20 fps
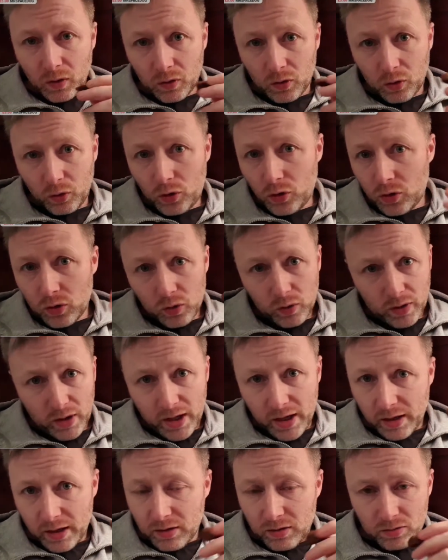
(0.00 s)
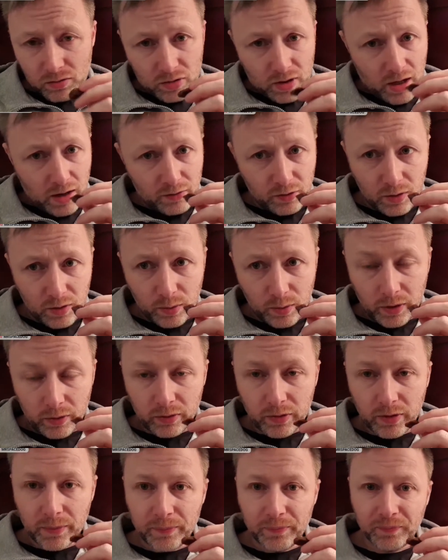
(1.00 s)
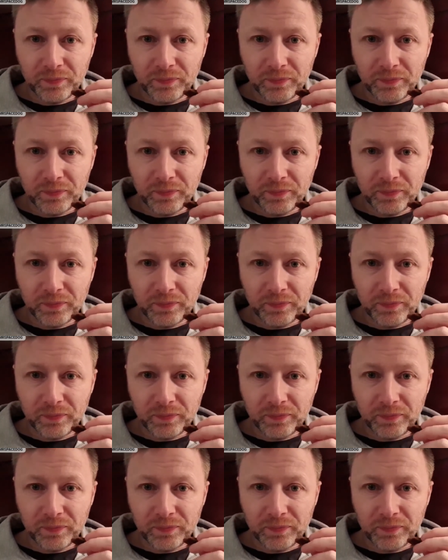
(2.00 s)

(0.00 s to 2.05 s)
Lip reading: you go ahead, travel the world.